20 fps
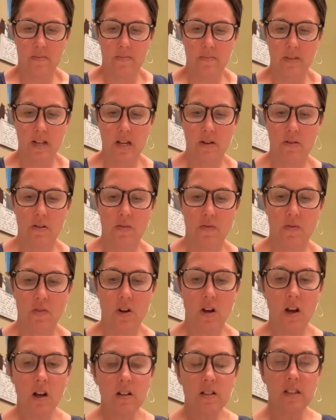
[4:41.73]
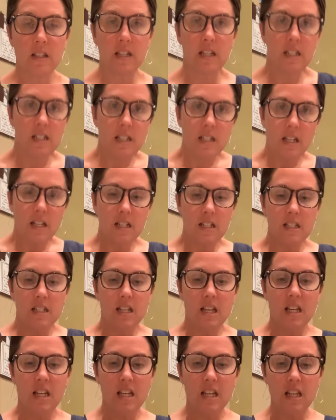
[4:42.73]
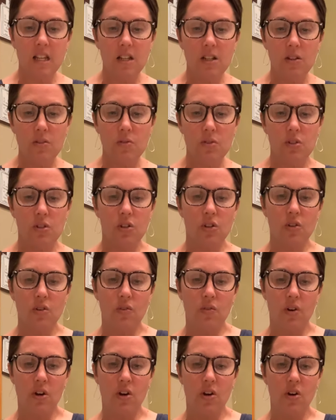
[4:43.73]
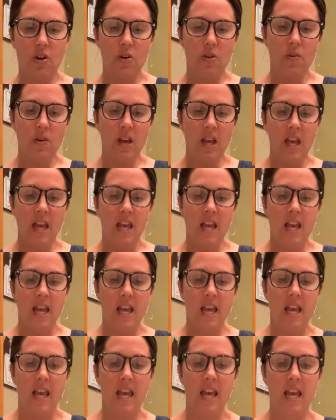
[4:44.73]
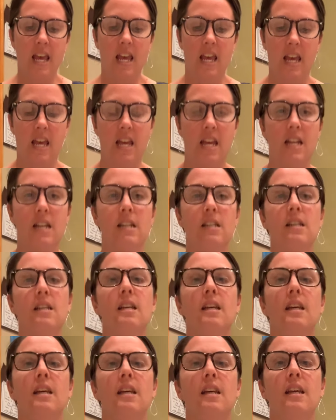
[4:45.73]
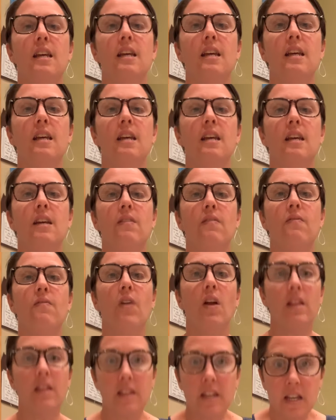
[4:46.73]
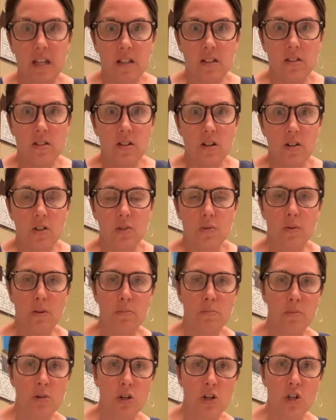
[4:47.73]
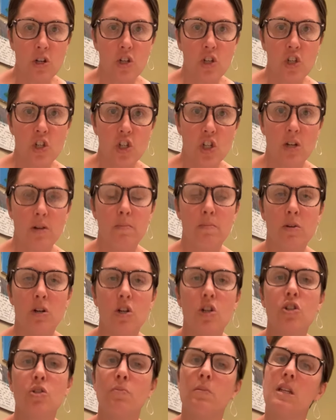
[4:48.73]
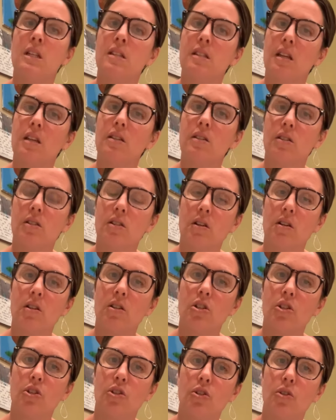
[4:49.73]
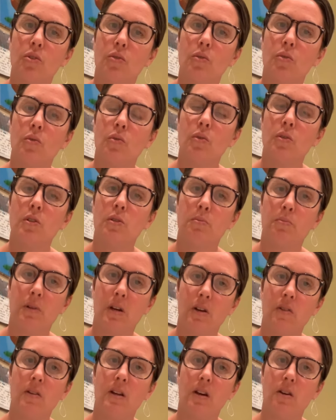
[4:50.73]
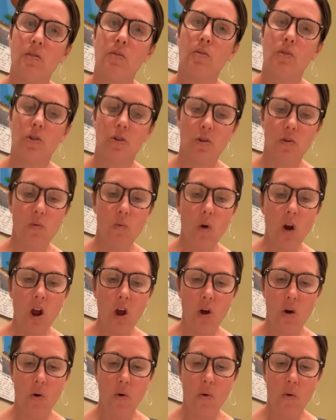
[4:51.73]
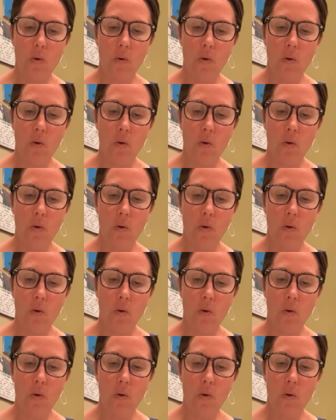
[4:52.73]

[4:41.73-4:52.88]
Now, a froglet continues to grow and front legs start to emerge. Emerge means they start to sprout out or grow.